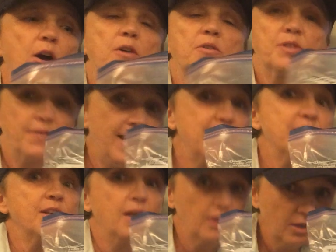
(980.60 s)
dog. So
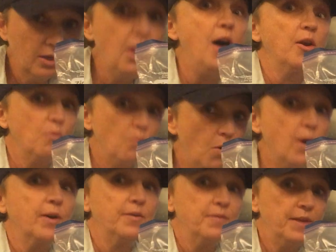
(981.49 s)
that's a lot of
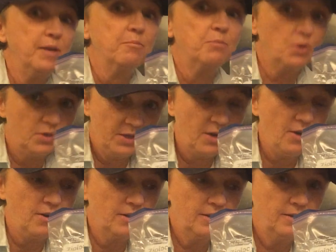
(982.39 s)
water then per
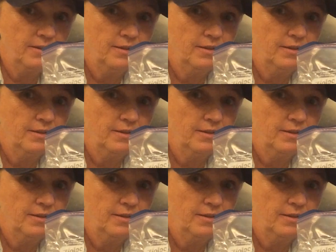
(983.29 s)
dog.